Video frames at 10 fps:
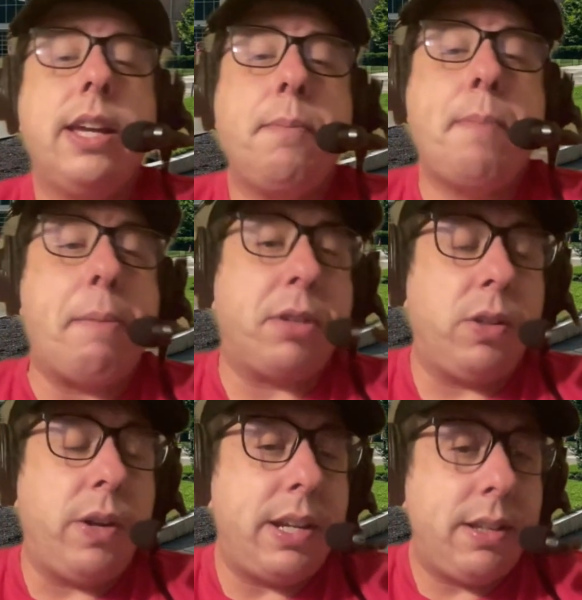Matt
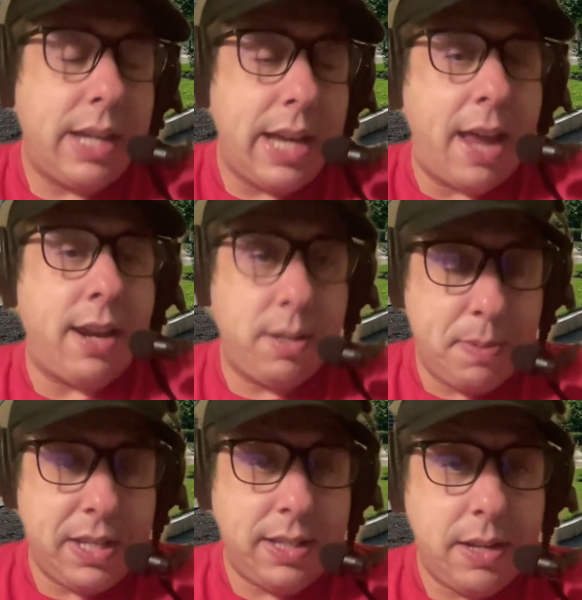McGloin added to
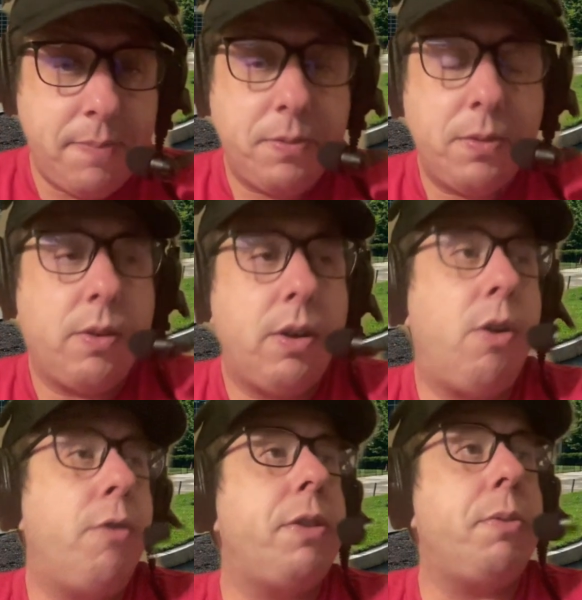BC.
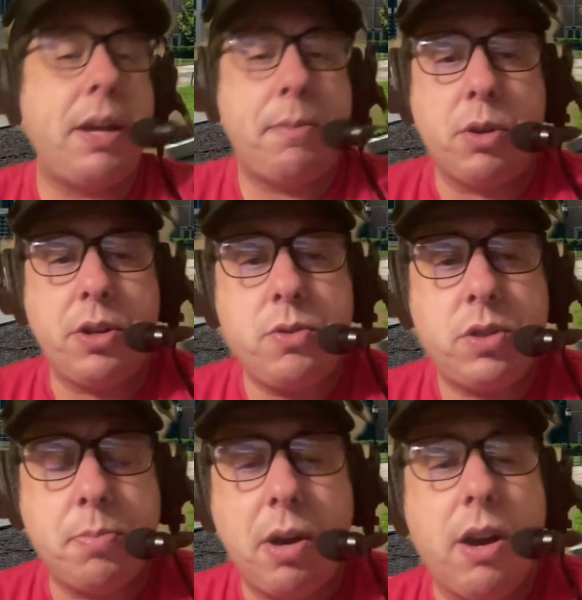Hopefully we'll have more news
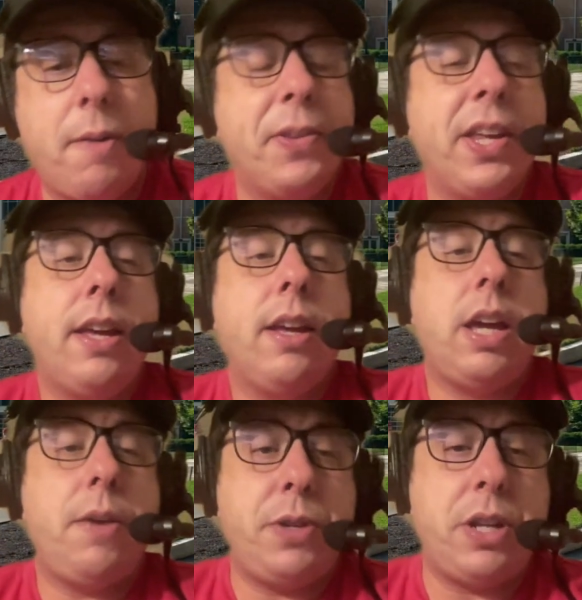tomorrow.
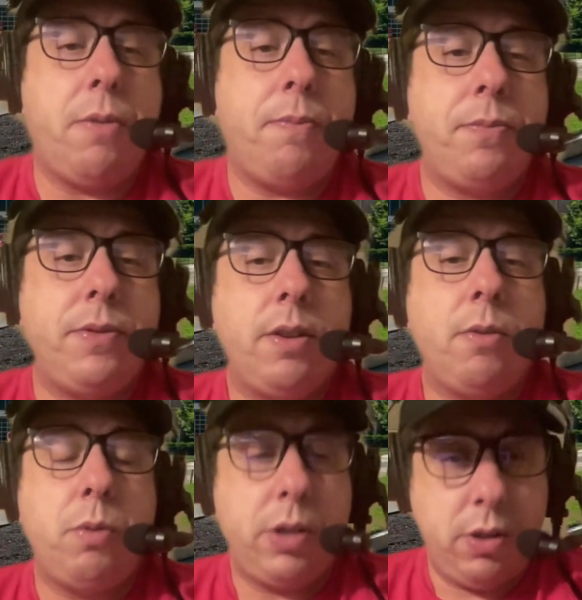If we don't,
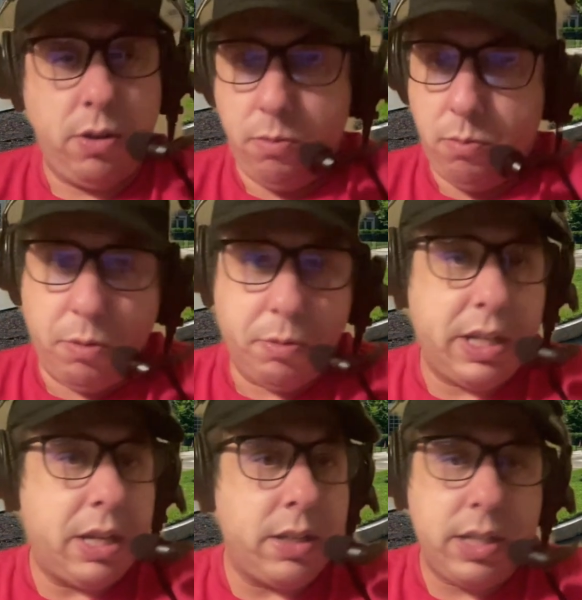we'll
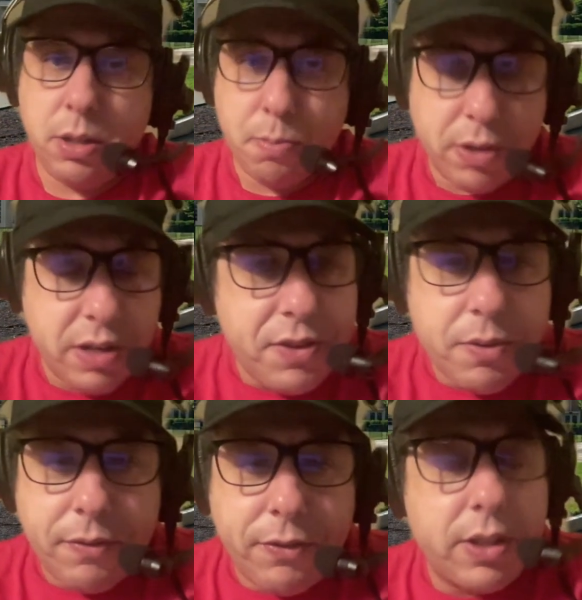continue
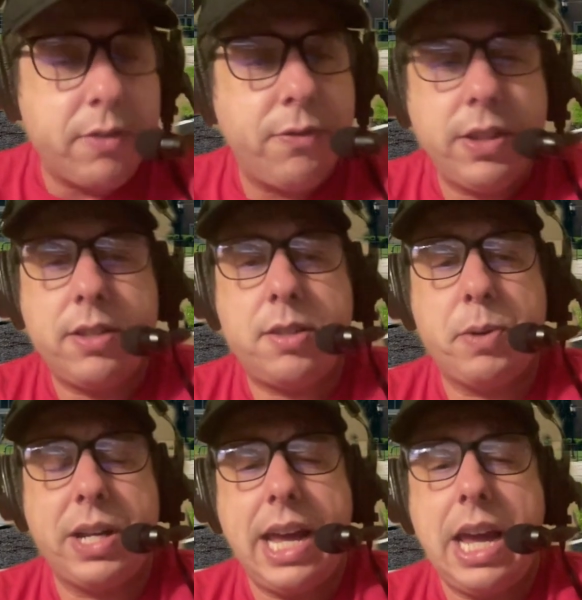previewing for the
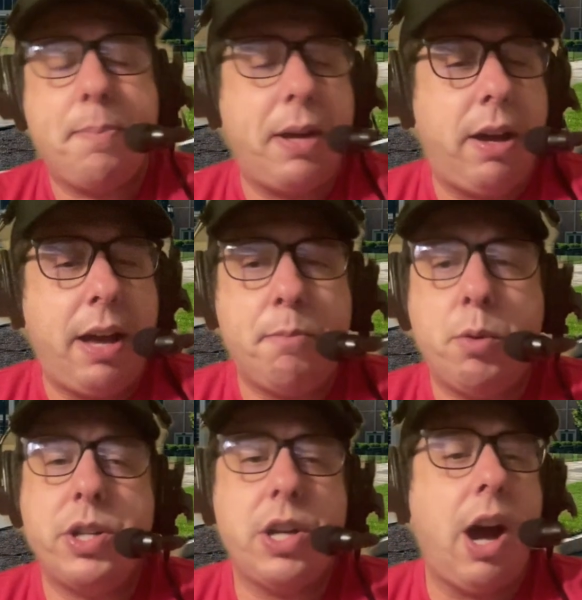spring camp. I'll have
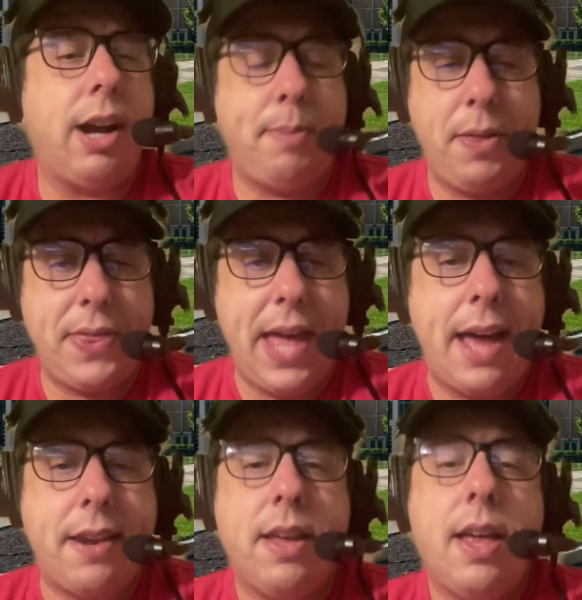more talk about
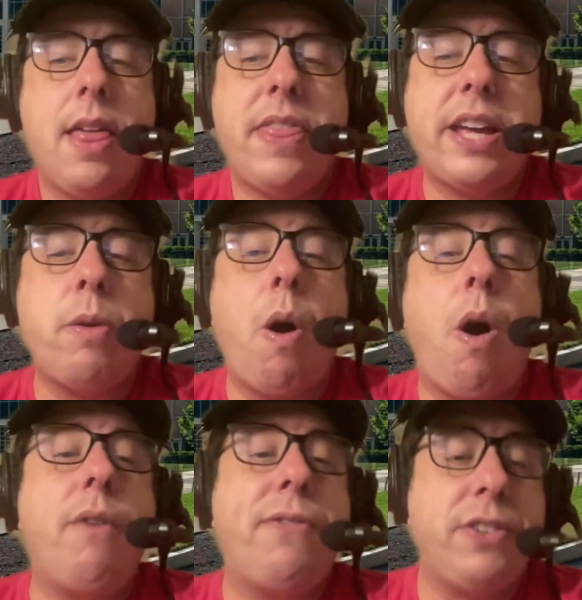that. Thank you
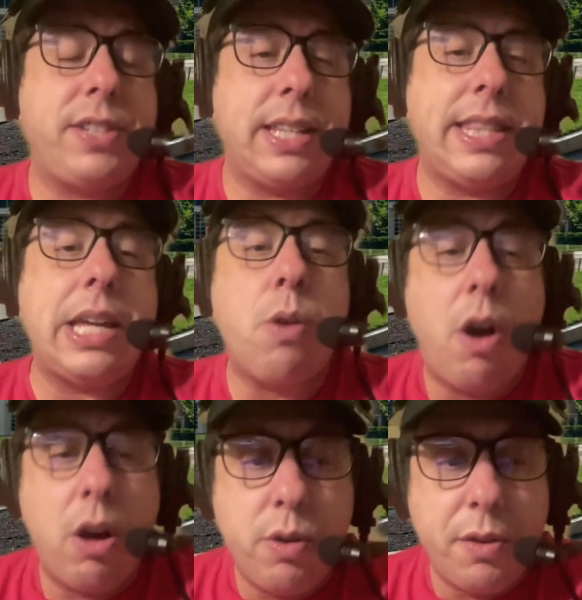all for listening. Thank you
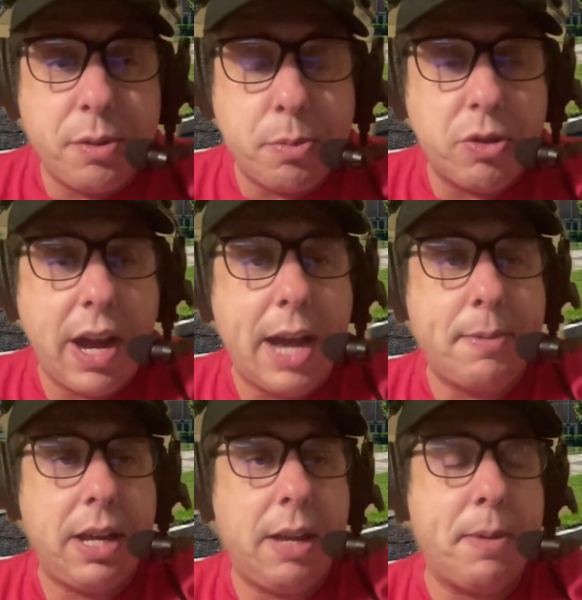all who have subscribed,
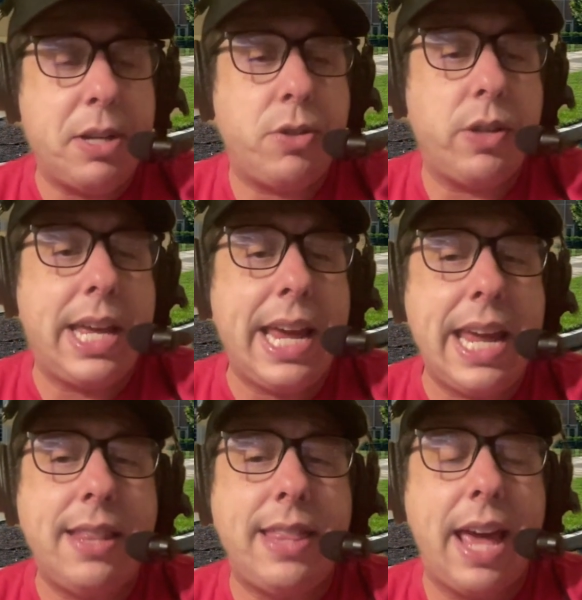and make sure to
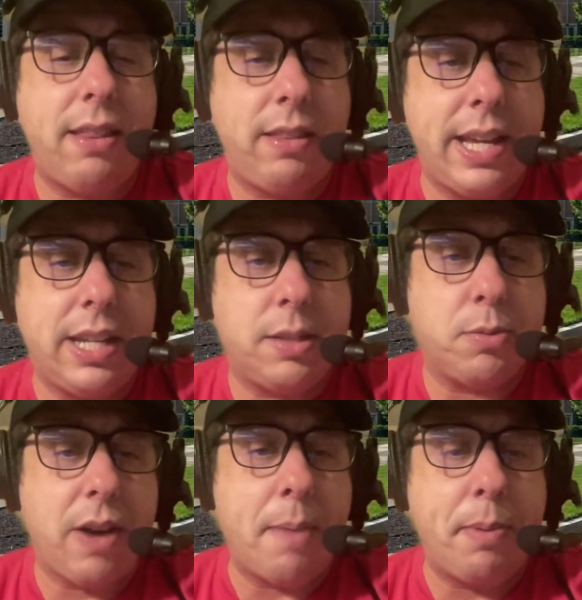hit that like and
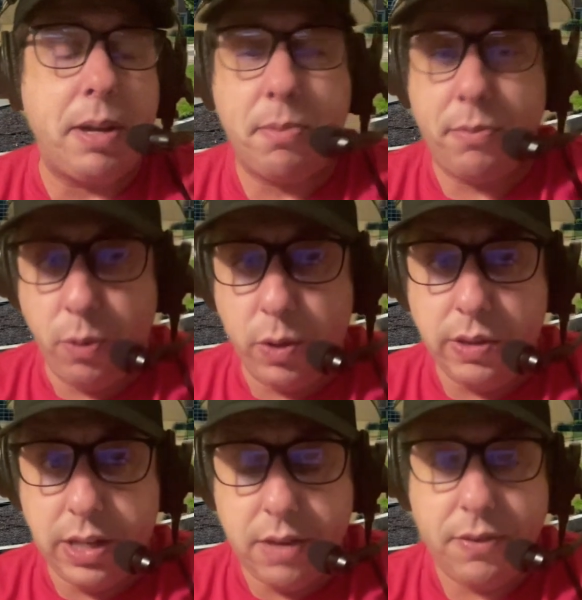subscribe button before you
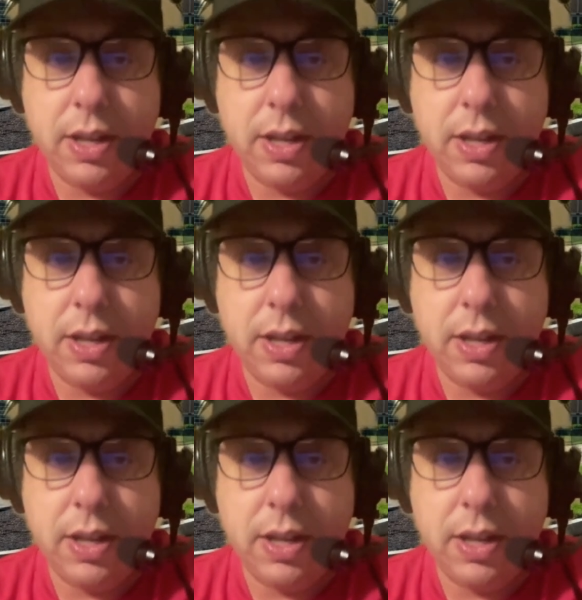leave.